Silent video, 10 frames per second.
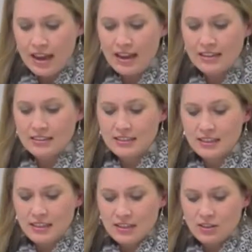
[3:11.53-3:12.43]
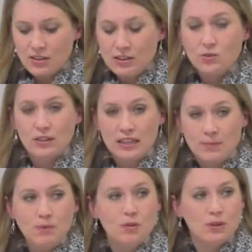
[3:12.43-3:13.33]
And so this will
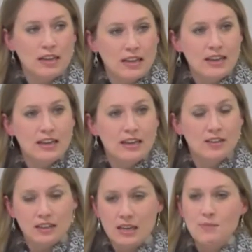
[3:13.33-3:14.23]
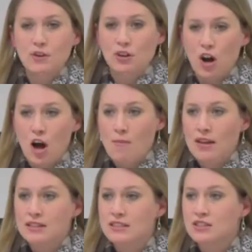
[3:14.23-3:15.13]
keep you reading, it'll keep your
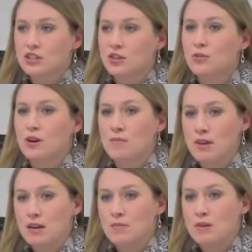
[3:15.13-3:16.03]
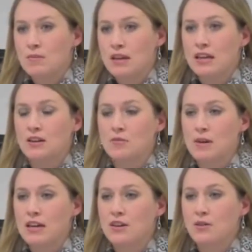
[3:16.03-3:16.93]
comments to a minimum, and it'll
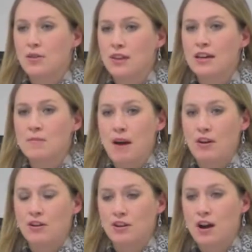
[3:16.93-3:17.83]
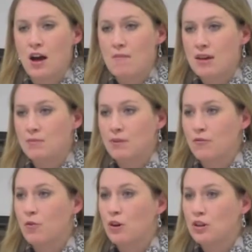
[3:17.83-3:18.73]
make you think about your comment
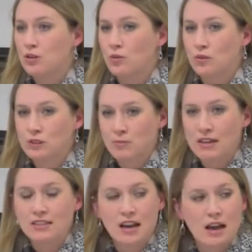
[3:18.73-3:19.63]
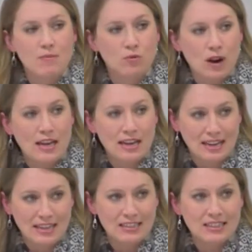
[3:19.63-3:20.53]
before you spend time
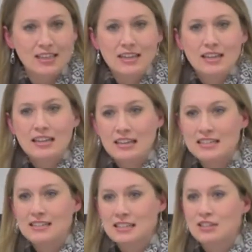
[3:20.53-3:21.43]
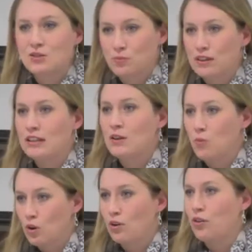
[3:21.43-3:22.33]
writing it. Is this really
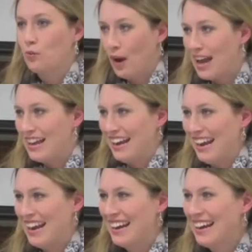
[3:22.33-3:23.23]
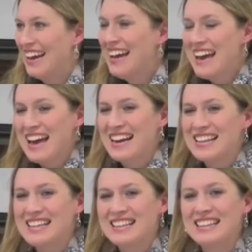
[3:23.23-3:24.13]
worth writing? And
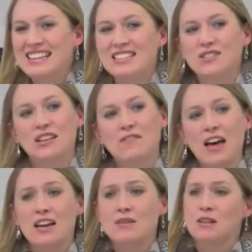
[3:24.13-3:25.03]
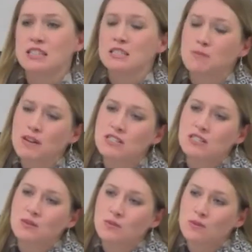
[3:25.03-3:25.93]
I think that that's really valuable,
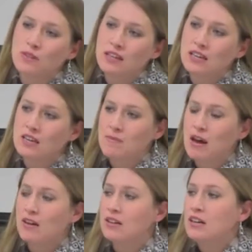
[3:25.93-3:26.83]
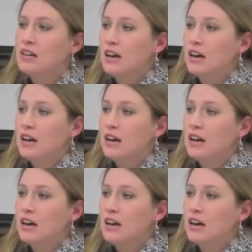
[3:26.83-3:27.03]
especially when we're thinking about